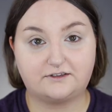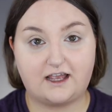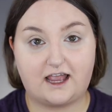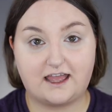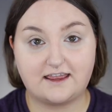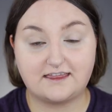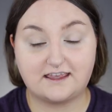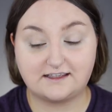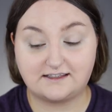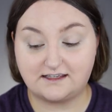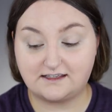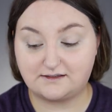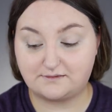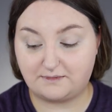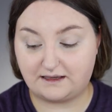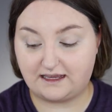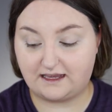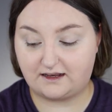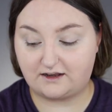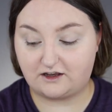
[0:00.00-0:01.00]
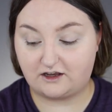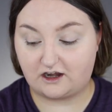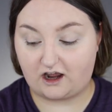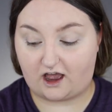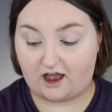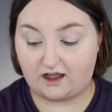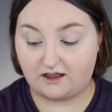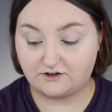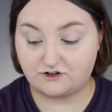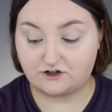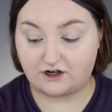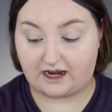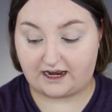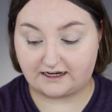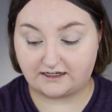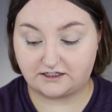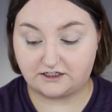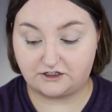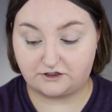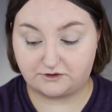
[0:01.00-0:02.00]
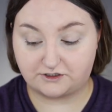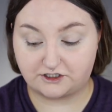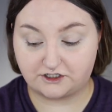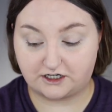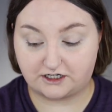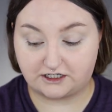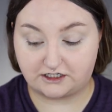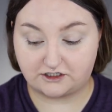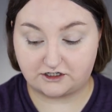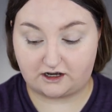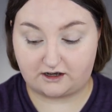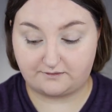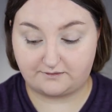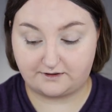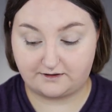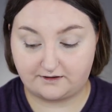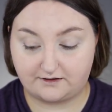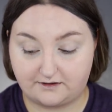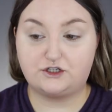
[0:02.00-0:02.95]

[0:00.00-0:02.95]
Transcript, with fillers: And this is me not trying to do a shitty job